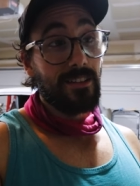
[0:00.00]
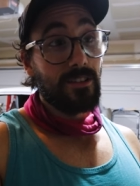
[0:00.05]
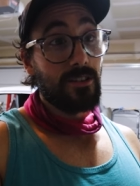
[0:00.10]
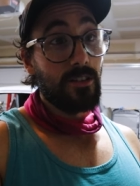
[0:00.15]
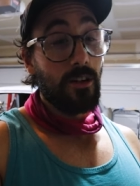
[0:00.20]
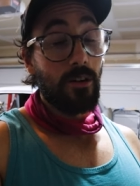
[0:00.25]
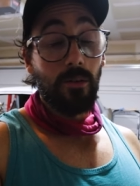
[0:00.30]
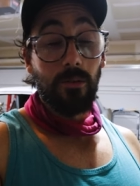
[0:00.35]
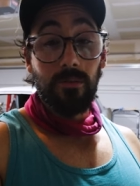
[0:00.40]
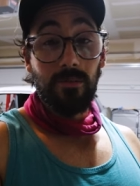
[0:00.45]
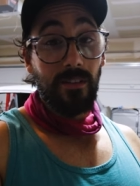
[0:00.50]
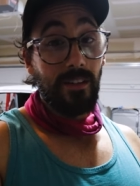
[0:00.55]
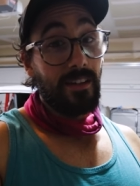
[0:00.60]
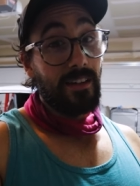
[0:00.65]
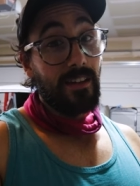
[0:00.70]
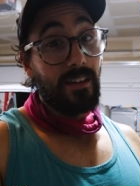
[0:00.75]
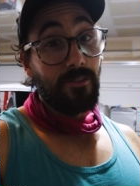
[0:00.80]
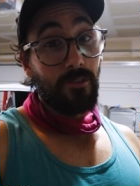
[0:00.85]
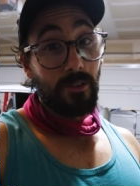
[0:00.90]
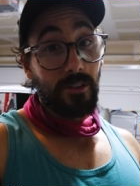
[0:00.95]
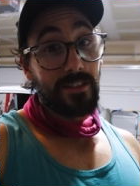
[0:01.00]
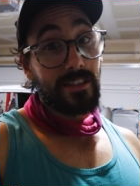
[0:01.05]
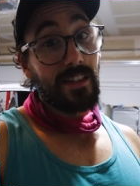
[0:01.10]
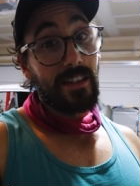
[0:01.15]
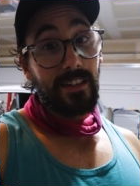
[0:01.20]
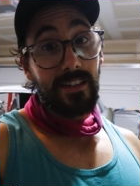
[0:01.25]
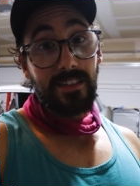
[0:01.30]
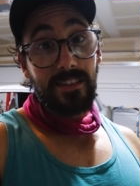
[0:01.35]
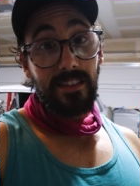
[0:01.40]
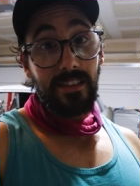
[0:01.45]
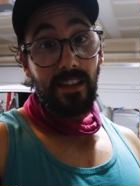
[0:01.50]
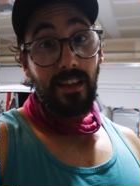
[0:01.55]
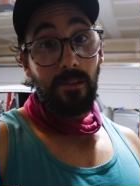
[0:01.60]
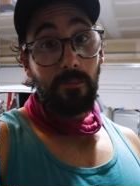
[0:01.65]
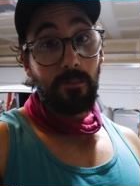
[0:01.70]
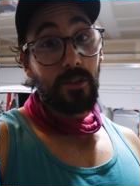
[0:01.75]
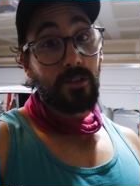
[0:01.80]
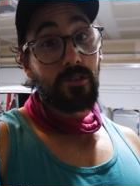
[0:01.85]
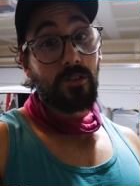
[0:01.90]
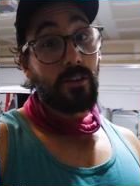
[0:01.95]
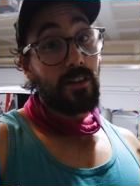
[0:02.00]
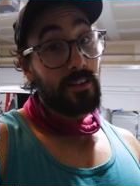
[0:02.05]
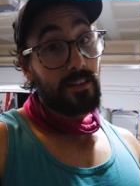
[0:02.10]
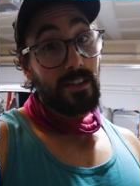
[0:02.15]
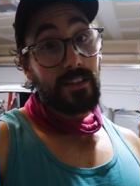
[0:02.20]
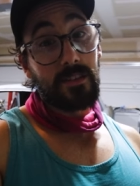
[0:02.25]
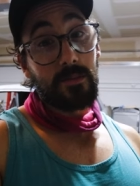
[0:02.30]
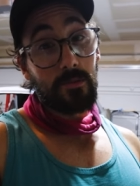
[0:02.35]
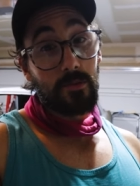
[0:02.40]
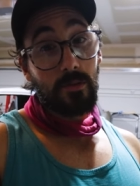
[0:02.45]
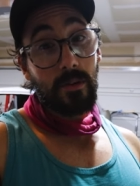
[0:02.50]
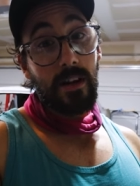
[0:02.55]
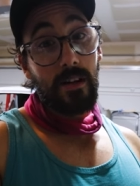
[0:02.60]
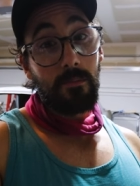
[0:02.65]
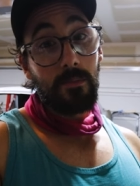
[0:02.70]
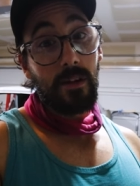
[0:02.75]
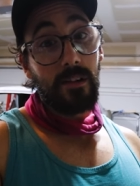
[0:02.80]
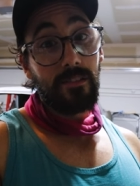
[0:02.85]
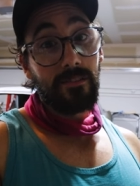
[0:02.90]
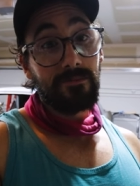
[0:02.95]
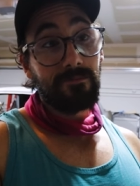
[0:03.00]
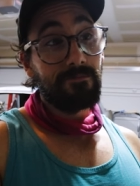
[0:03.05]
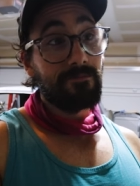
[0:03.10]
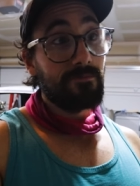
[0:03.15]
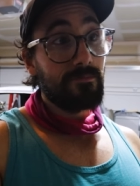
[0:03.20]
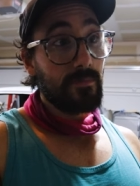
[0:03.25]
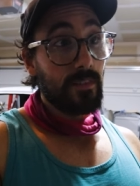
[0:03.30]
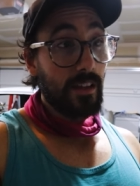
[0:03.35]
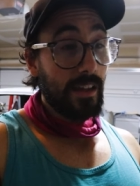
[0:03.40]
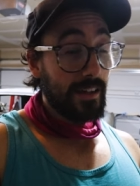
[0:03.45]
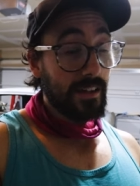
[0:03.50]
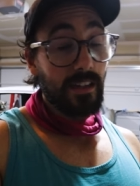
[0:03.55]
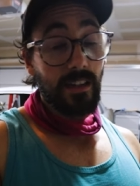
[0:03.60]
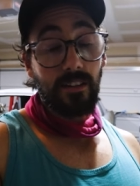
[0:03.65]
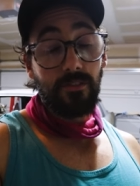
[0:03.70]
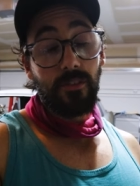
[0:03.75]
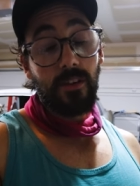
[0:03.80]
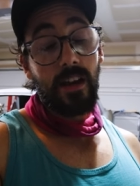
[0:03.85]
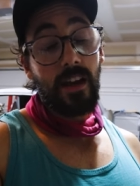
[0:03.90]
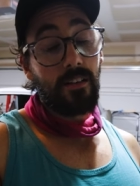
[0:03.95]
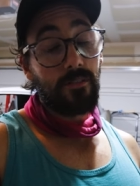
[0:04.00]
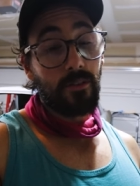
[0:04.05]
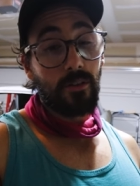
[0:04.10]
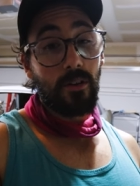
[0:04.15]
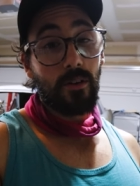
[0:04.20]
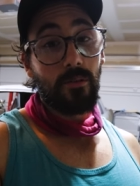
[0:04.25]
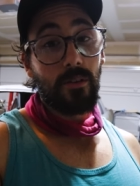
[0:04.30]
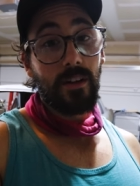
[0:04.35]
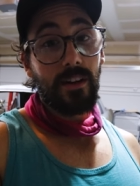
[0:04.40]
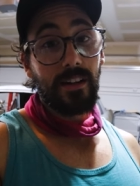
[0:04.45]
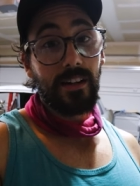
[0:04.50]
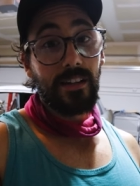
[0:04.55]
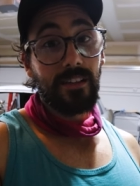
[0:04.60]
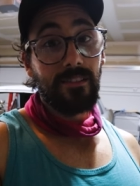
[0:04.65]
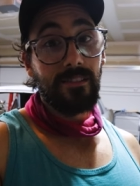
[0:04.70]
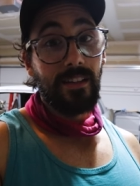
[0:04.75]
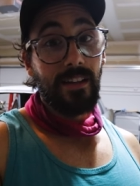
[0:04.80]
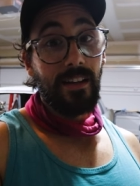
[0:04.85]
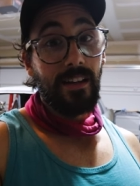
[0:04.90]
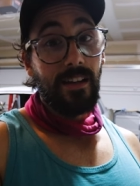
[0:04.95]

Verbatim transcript: so if you're excited to see that be sure to hit that subscribe button like it if you haven't already,